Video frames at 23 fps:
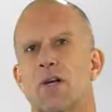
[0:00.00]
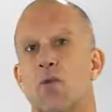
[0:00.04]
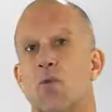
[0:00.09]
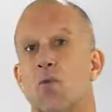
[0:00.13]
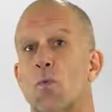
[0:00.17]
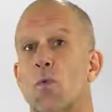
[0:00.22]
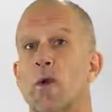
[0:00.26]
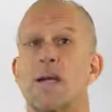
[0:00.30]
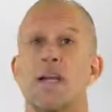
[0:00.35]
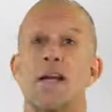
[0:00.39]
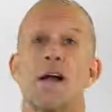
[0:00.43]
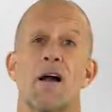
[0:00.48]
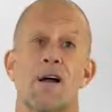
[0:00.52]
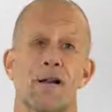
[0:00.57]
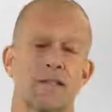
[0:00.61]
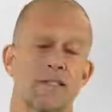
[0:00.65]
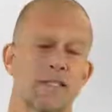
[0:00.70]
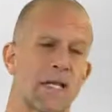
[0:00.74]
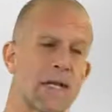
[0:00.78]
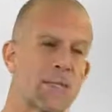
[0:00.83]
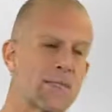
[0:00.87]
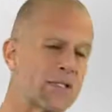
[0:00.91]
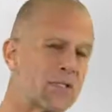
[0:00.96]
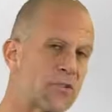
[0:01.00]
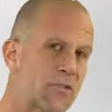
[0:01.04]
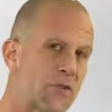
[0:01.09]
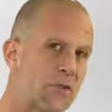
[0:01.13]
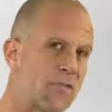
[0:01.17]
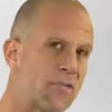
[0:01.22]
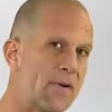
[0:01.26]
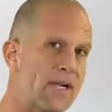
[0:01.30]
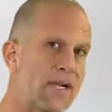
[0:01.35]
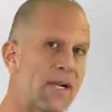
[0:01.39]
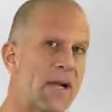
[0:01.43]
or redox
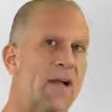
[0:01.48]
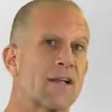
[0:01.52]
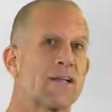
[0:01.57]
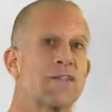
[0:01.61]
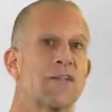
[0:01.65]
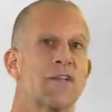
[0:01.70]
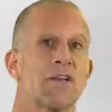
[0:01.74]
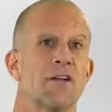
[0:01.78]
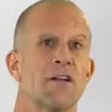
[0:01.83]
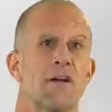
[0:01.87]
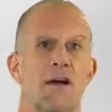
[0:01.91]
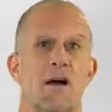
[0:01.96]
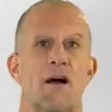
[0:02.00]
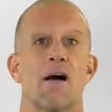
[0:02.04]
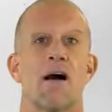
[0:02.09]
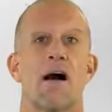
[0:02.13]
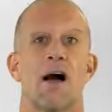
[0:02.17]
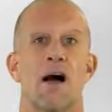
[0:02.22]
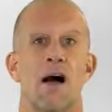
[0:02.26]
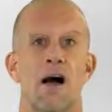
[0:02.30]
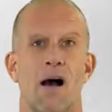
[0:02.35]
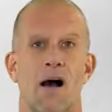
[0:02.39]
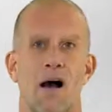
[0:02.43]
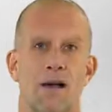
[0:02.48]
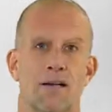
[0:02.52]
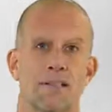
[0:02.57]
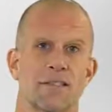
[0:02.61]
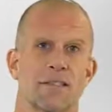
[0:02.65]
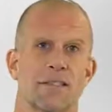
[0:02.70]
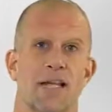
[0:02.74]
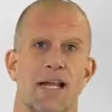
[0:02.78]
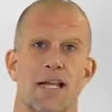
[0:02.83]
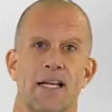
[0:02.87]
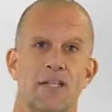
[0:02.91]
chemistry, reduction uh,
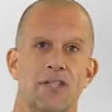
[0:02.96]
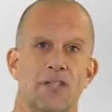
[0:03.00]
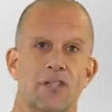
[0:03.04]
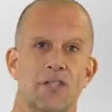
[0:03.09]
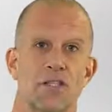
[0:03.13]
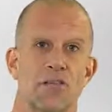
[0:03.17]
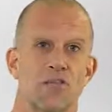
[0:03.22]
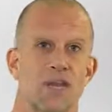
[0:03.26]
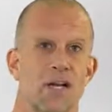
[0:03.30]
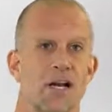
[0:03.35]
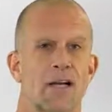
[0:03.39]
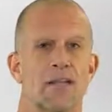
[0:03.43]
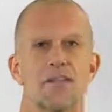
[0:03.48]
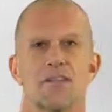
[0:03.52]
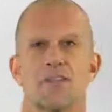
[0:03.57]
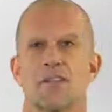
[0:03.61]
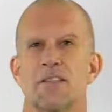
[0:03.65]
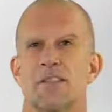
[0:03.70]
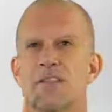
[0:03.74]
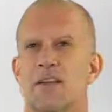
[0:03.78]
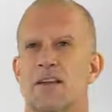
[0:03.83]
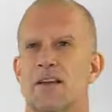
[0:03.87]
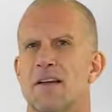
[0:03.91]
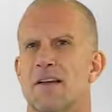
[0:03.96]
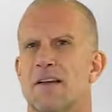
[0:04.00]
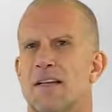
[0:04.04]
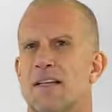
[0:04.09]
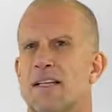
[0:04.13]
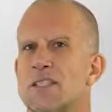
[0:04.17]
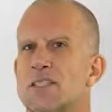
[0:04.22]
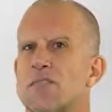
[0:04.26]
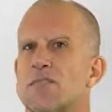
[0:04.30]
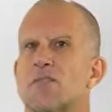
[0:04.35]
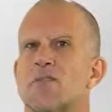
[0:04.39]
oxidation reaction,
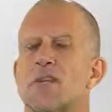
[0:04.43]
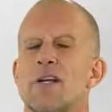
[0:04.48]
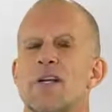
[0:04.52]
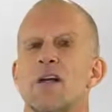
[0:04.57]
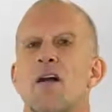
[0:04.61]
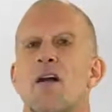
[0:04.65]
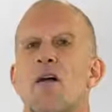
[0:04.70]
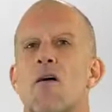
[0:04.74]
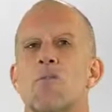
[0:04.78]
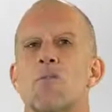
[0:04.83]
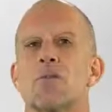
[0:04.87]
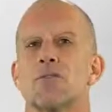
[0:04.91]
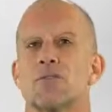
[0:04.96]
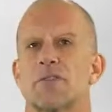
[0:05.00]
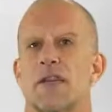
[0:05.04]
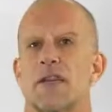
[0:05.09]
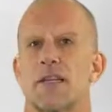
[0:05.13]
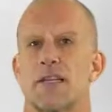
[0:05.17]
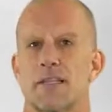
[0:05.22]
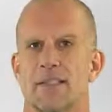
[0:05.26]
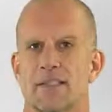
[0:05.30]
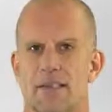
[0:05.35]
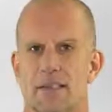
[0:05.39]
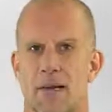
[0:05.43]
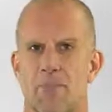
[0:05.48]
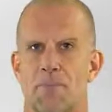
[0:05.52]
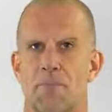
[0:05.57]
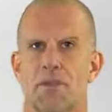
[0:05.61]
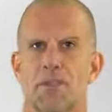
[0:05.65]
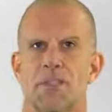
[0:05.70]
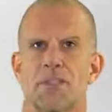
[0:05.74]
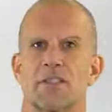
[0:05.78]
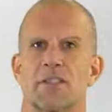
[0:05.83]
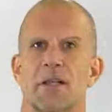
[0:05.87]
gets treated almost like a
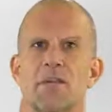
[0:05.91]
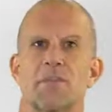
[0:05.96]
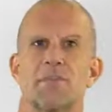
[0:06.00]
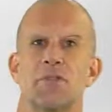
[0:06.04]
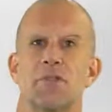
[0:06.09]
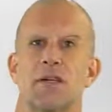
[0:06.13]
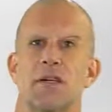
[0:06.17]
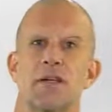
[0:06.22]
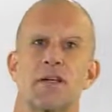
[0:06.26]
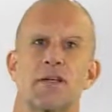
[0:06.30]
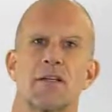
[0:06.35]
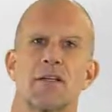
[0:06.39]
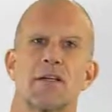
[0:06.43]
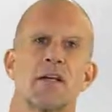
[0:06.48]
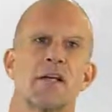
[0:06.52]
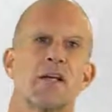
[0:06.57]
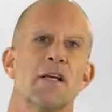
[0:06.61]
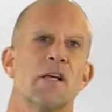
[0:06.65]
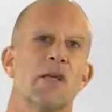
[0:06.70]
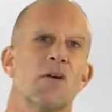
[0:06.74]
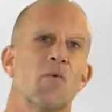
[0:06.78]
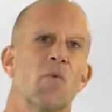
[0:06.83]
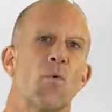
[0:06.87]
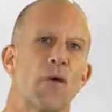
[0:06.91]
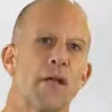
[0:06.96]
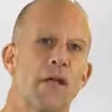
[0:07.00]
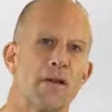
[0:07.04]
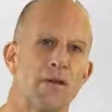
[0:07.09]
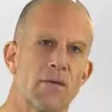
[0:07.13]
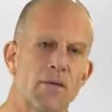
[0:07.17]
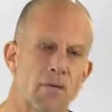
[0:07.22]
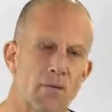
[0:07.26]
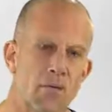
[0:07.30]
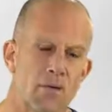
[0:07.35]
separate subject.
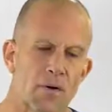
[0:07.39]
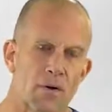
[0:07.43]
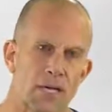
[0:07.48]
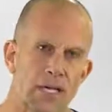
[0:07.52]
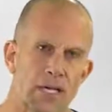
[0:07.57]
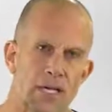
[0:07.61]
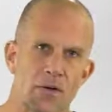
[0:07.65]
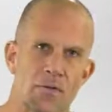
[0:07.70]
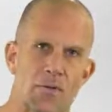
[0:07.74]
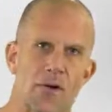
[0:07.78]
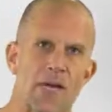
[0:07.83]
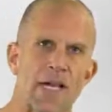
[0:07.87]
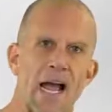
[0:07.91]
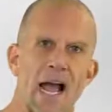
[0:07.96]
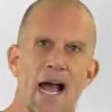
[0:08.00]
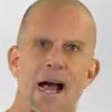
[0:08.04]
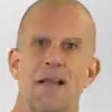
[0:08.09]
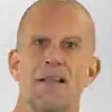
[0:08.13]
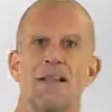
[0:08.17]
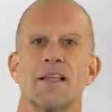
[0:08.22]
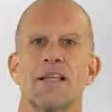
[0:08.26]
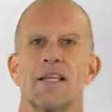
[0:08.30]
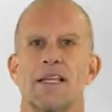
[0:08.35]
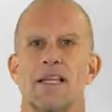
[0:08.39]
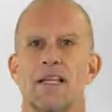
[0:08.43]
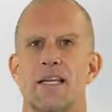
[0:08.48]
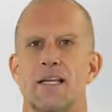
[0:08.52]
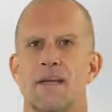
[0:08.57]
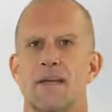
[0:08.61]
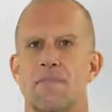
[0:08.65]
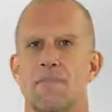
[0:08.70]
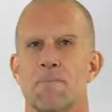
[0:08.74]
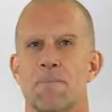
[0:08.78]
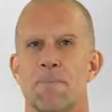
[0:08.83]
When in
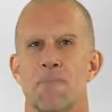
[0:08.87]
reality,